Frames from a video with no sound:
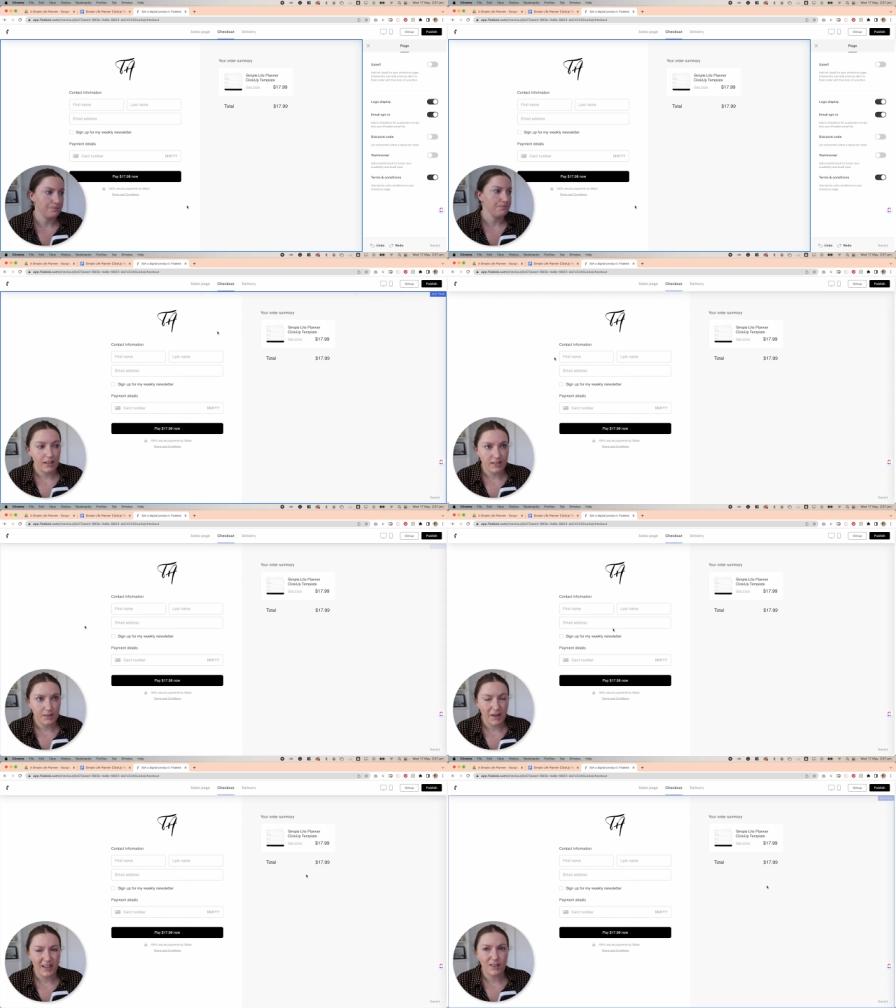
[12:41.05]
That's
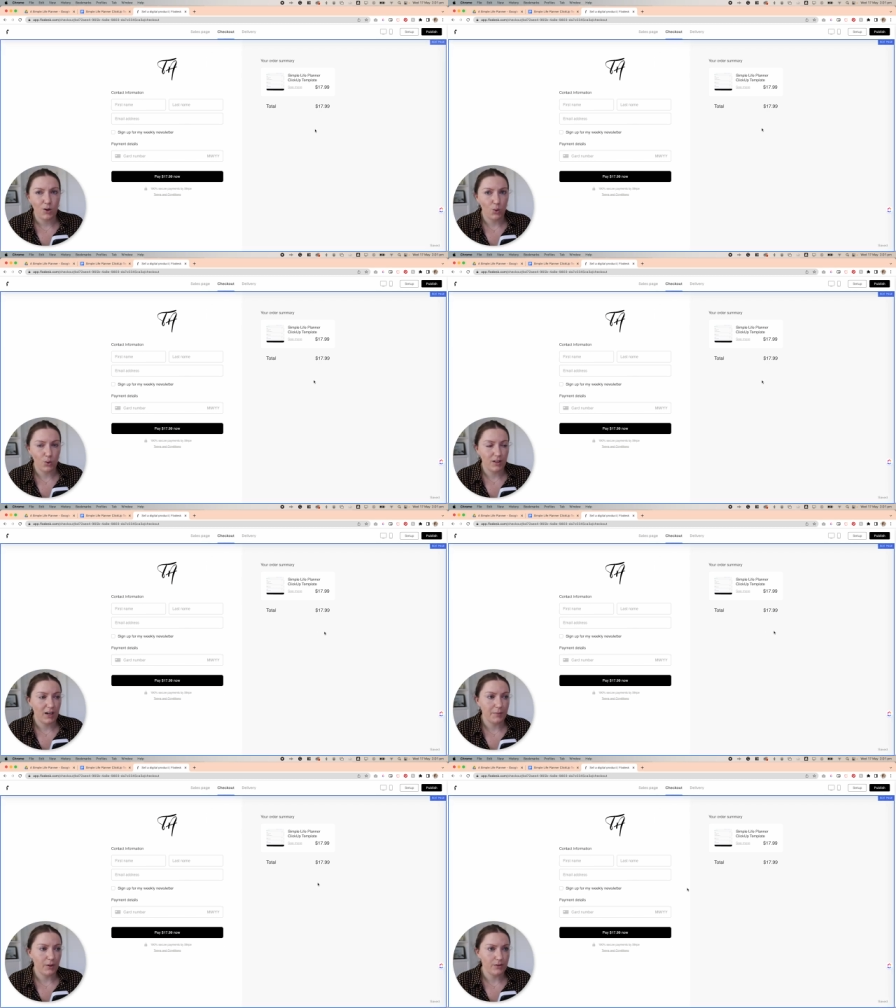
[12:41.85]
about all that
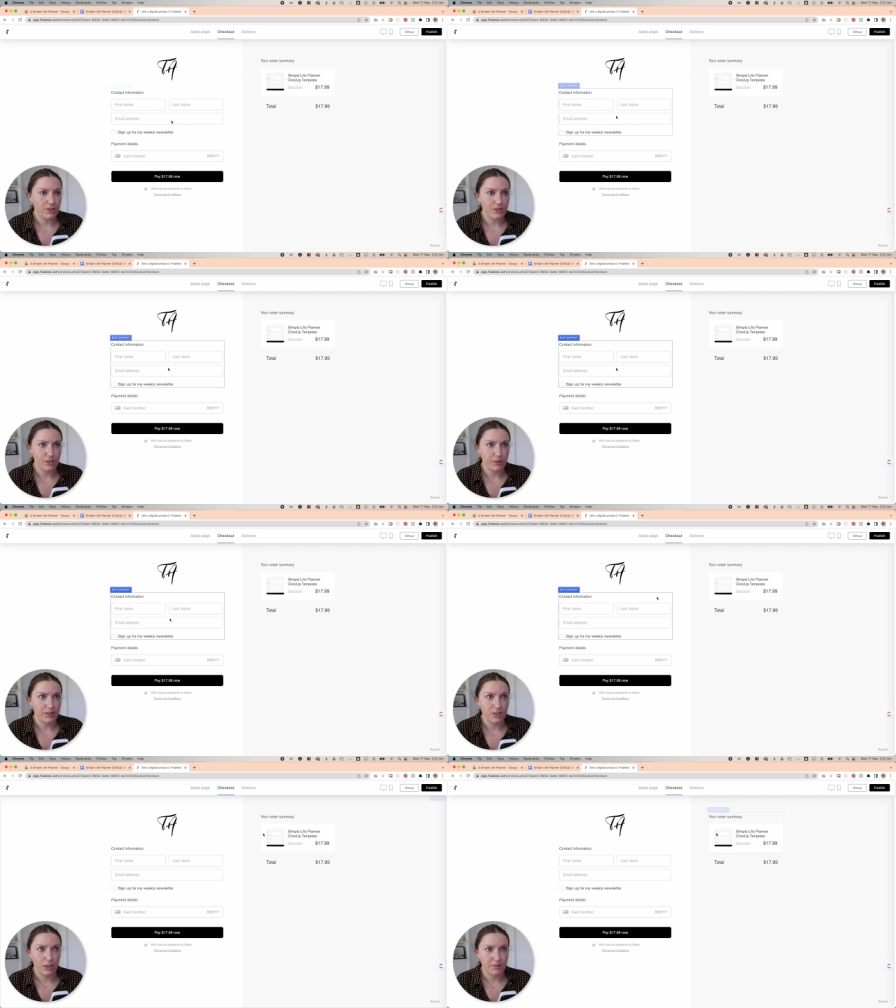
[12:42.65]
I'm going to do in
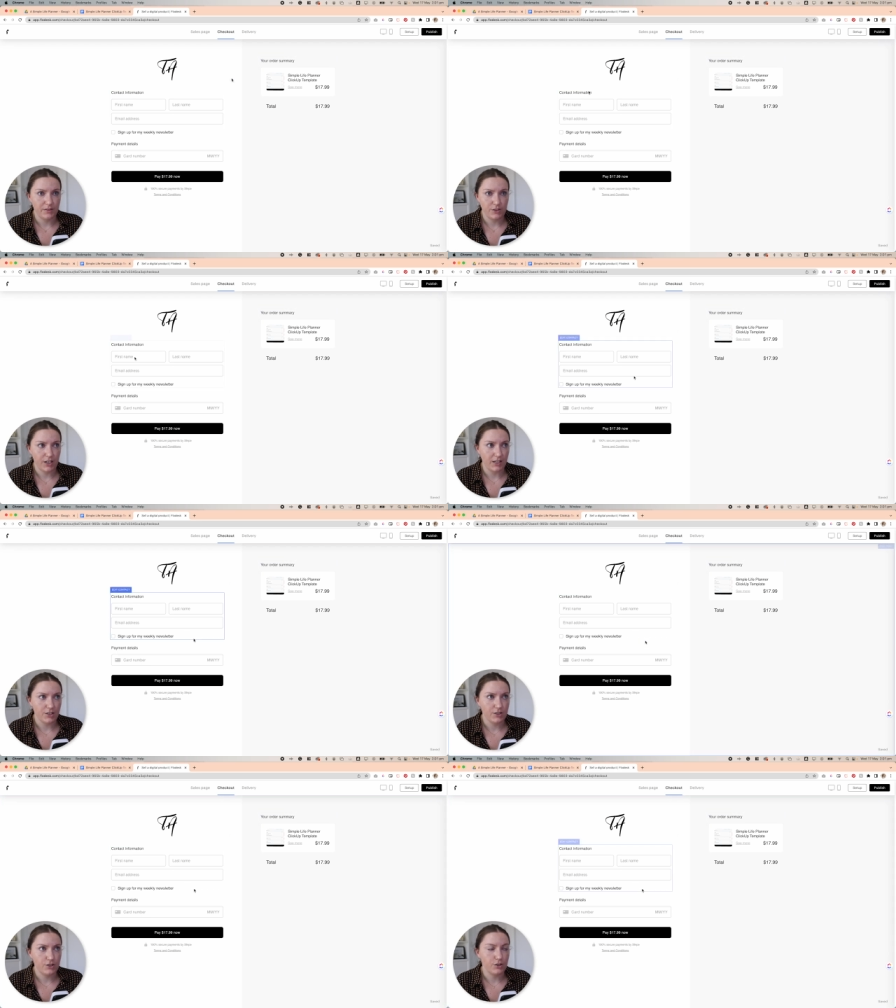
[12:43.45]
terms of
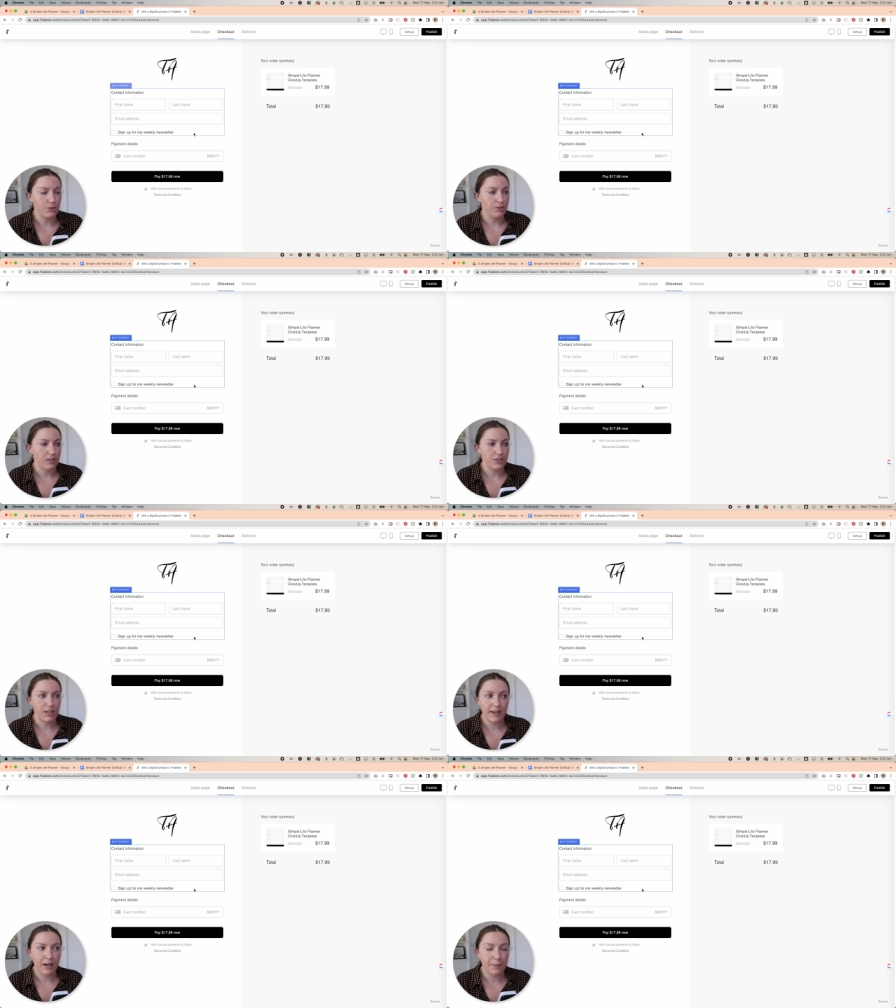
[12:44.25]
changes to the
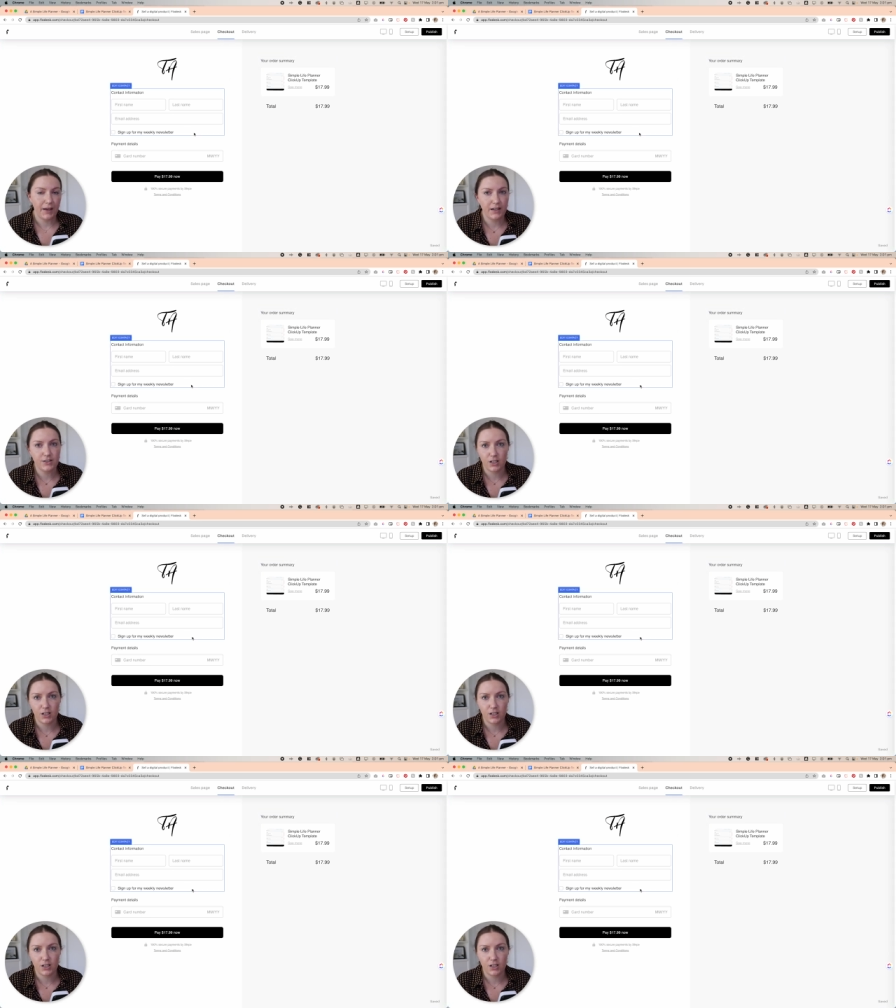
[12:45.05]
checkout page.